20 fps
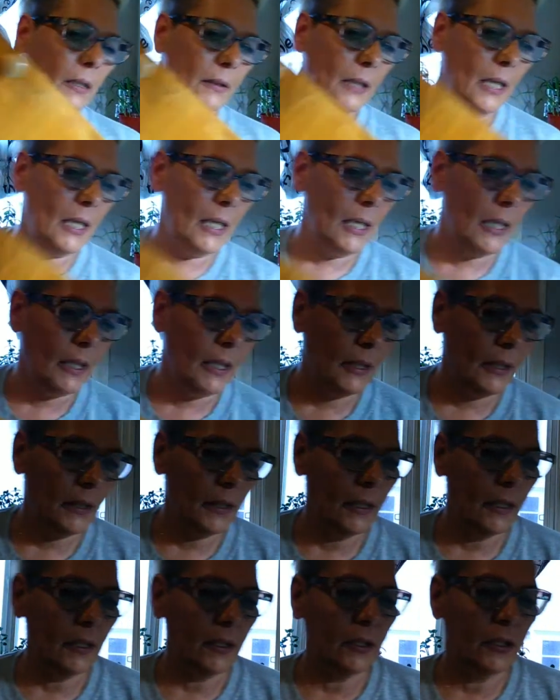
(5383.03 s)

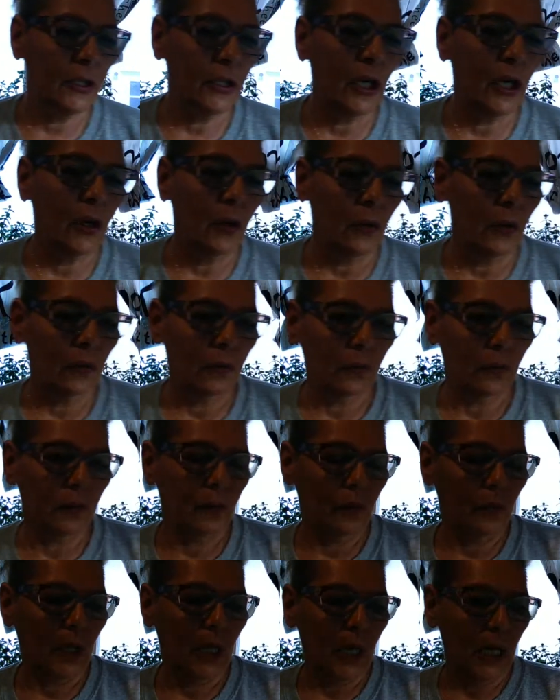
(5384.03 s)
Uh, no.
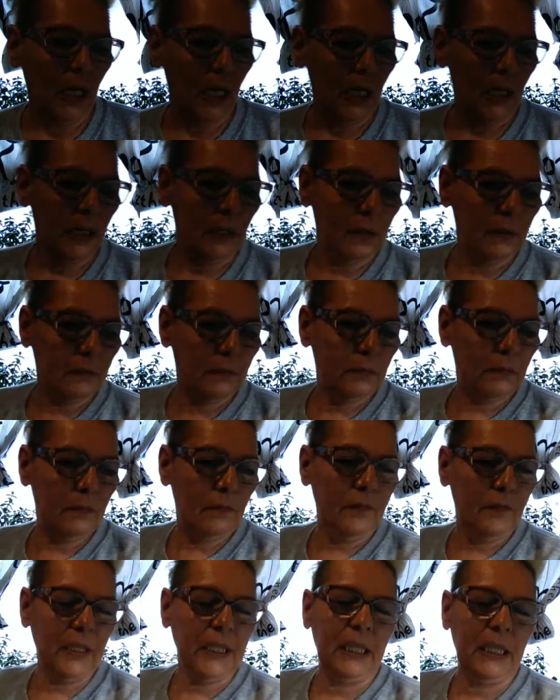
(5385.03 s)
Uh,
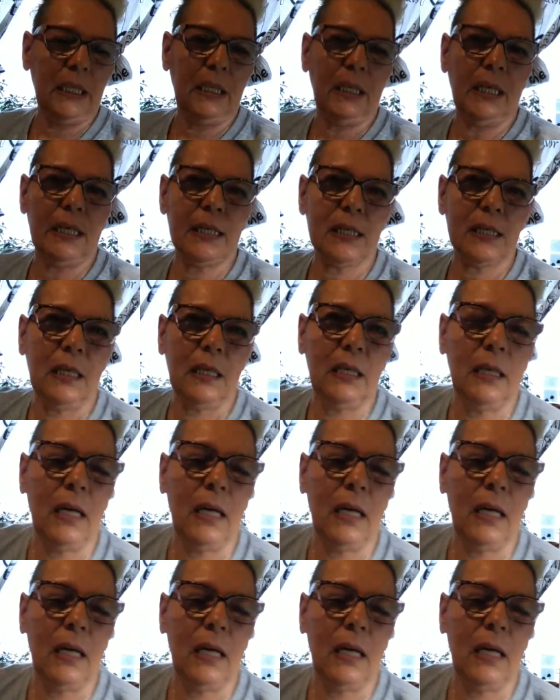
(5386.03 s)
Vicky, I said.